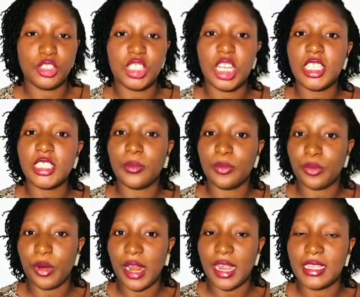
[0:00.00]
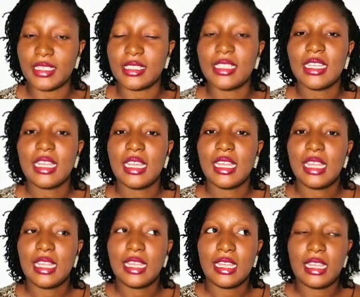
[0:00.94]
change in price
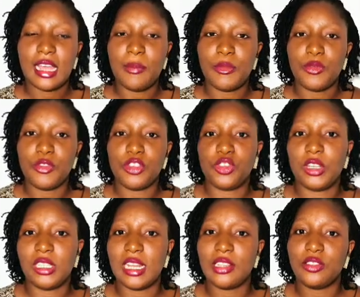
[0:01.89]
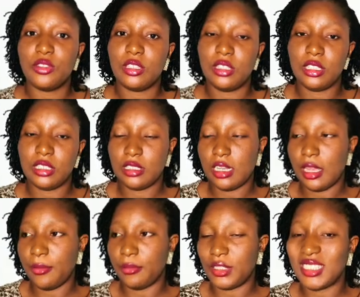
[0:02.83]
can be restricted to
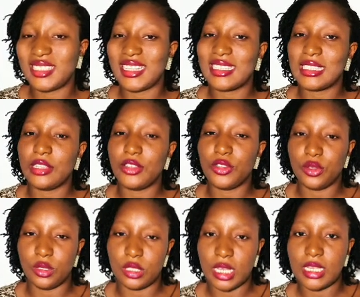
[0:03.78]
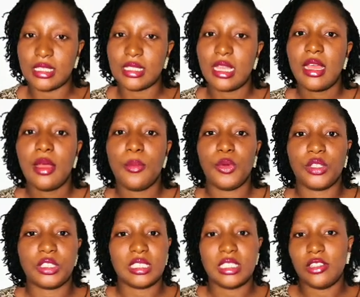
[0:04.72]
certain users,
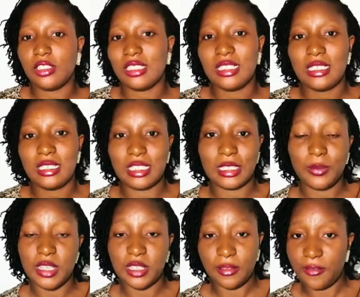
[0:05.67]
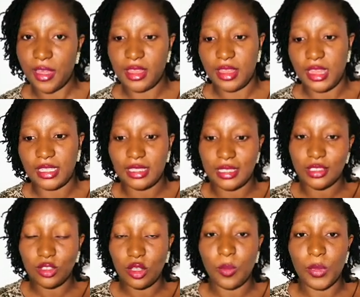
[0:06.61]
but it doesn't dismiss the fact that
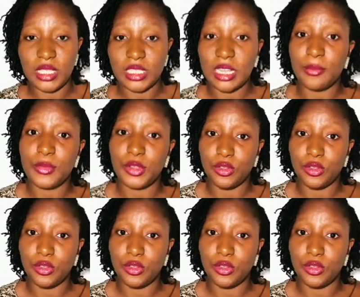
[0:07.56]
these numbers can be